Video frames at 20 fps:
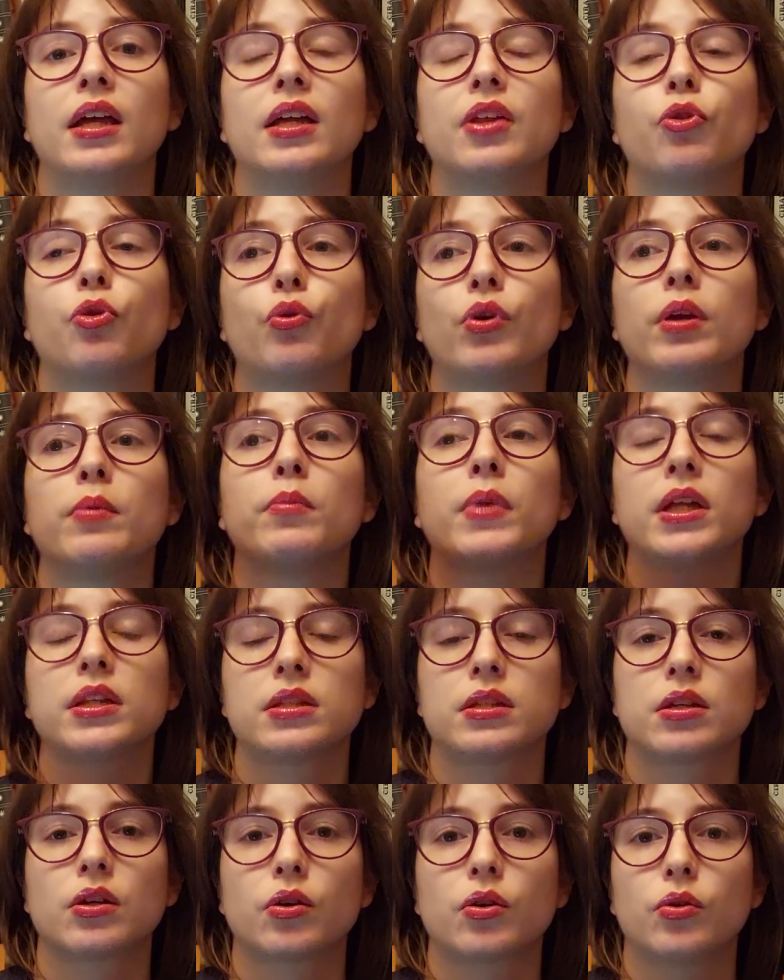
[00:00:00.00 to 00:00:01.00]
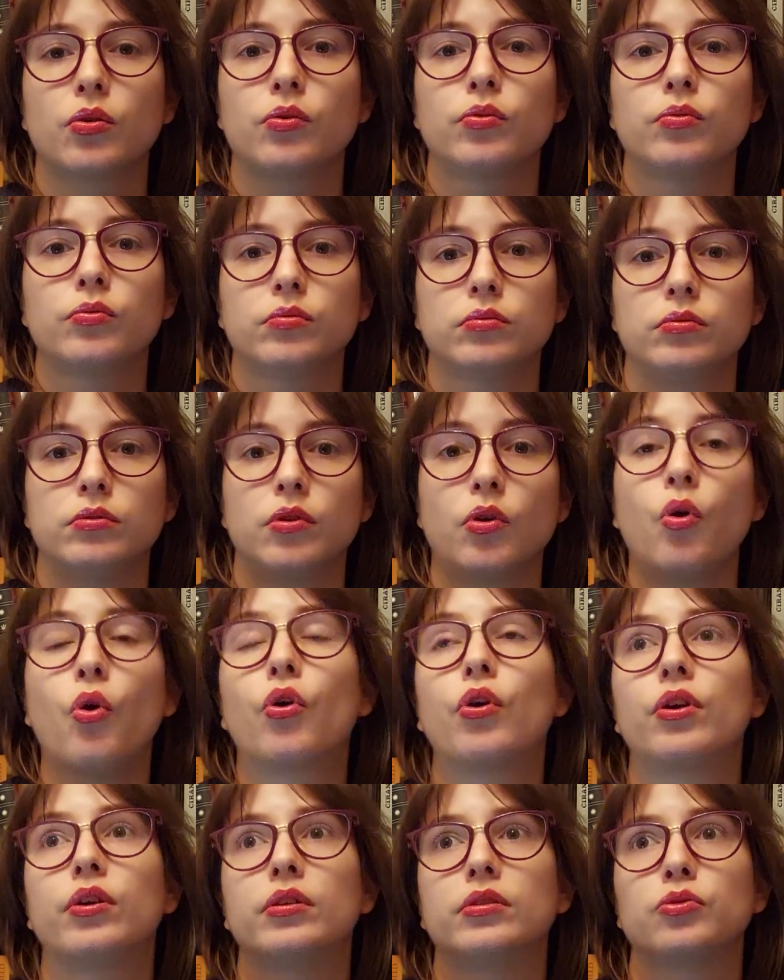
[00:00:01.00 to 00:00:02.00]
three months ago
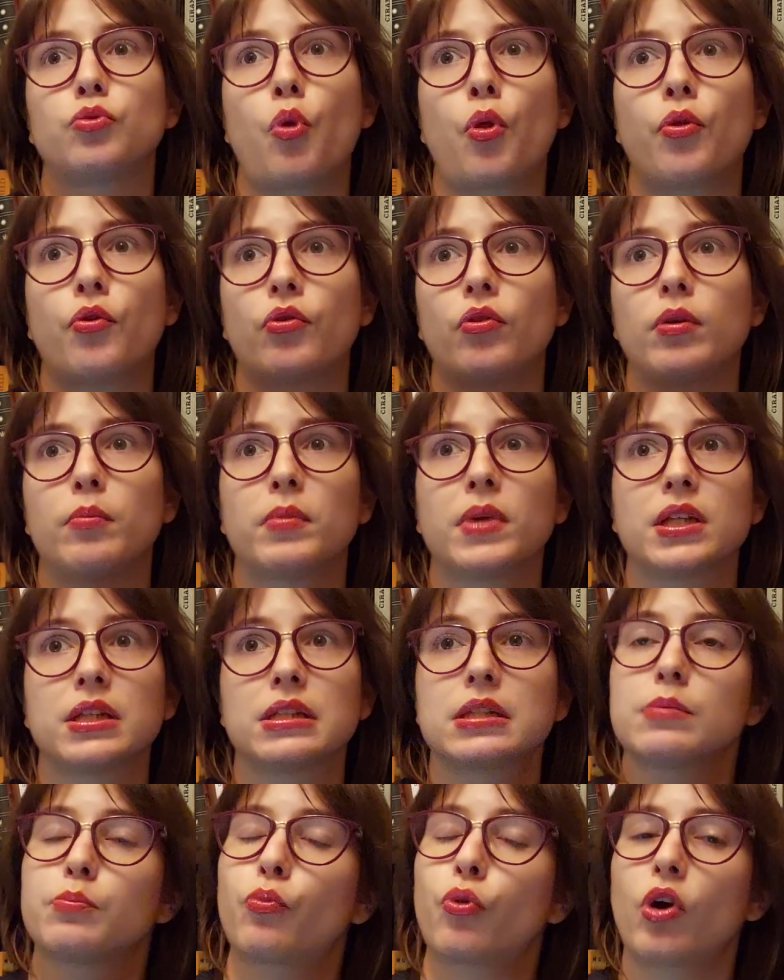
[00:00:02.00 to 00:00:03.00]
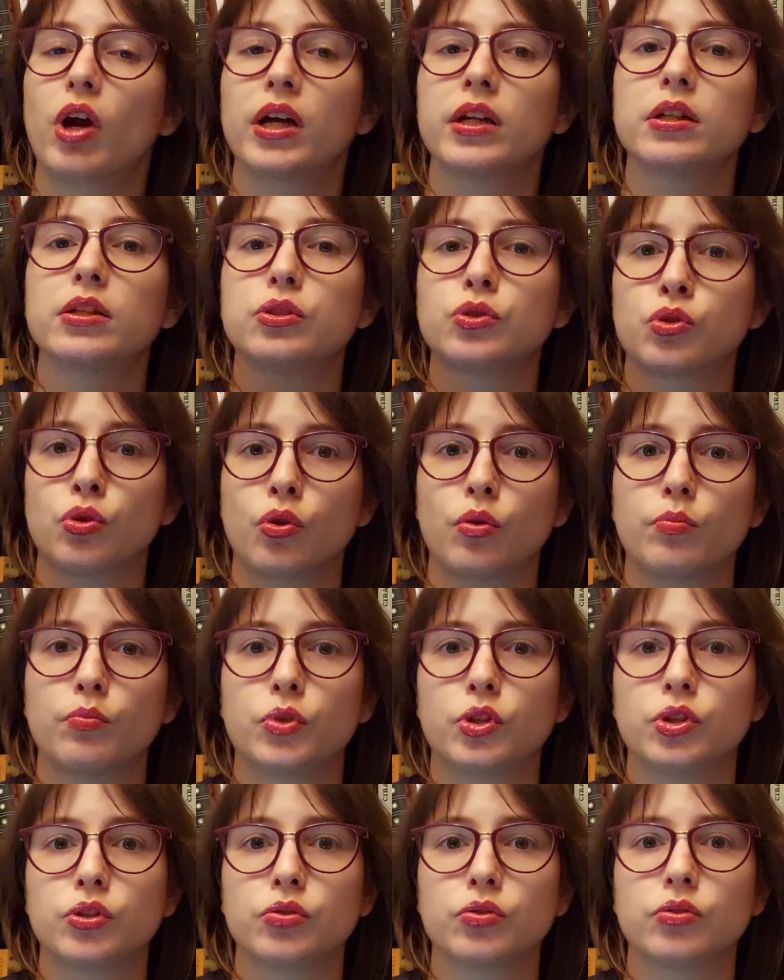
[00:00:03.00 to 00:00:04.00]
or three months prior to the
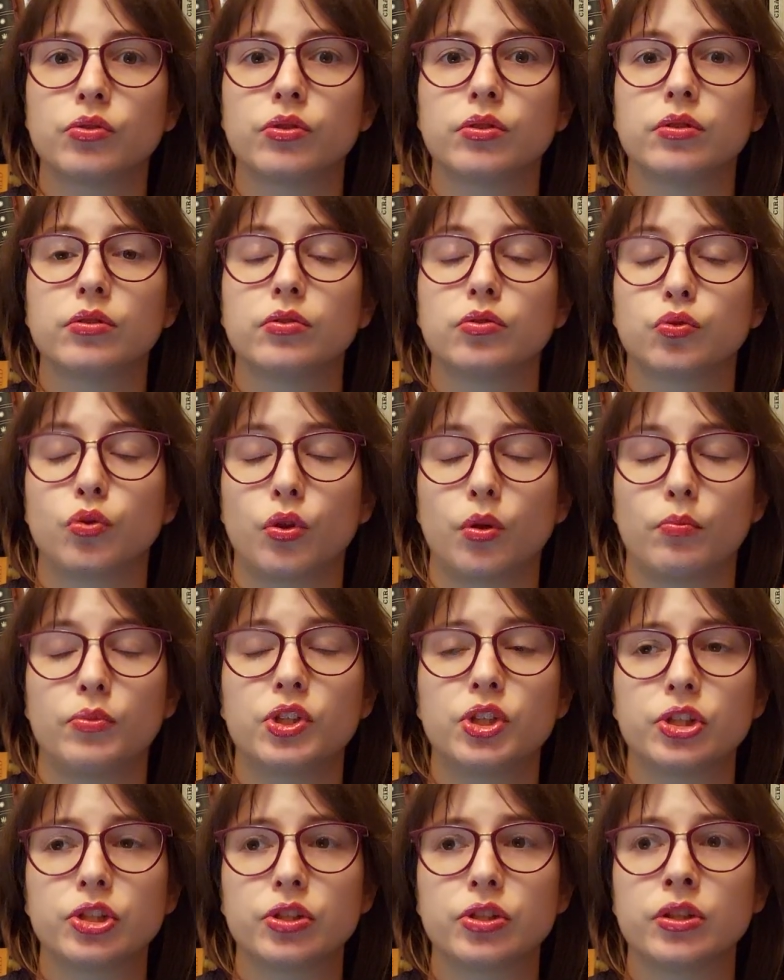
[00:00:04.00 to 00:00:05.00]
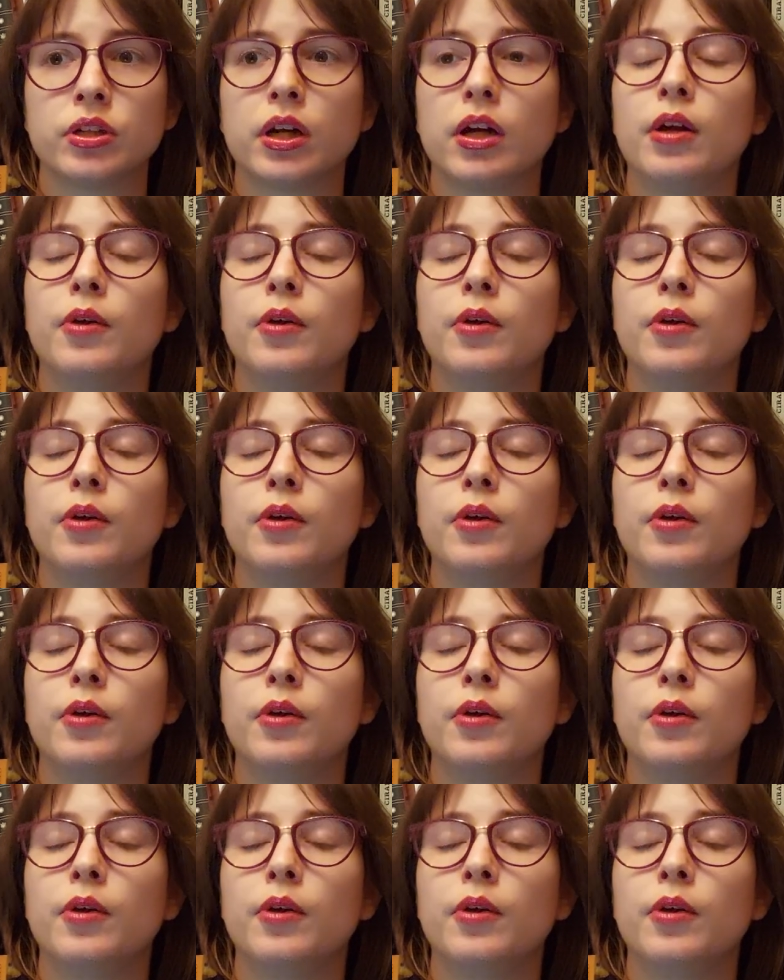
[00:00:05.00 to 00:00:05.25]
murder to the murder